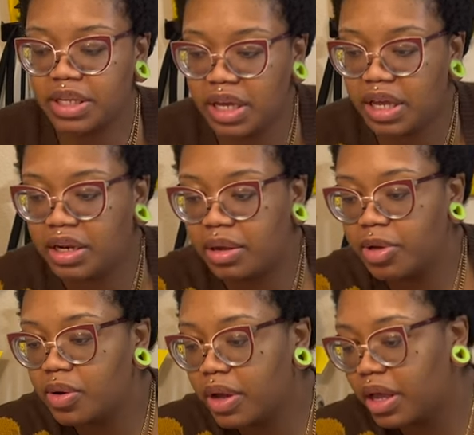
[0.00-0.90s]
in. Let
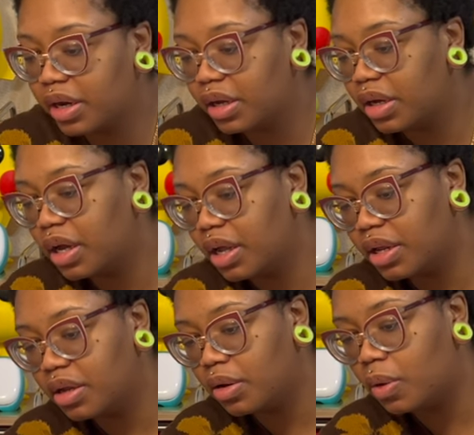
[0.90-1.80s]
me go ahead and cut
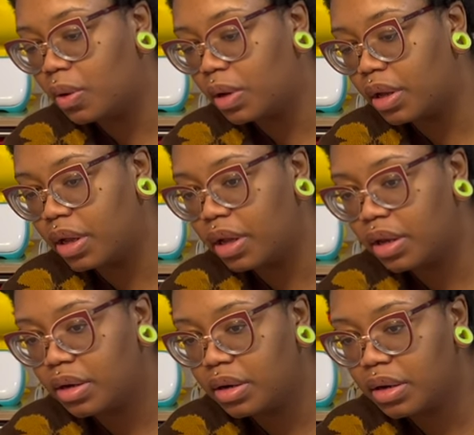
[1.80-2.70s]
it
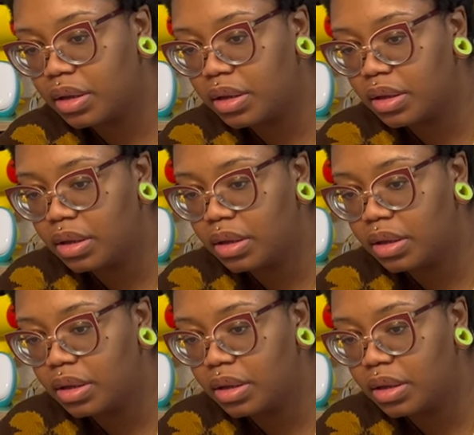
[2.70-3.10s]
on.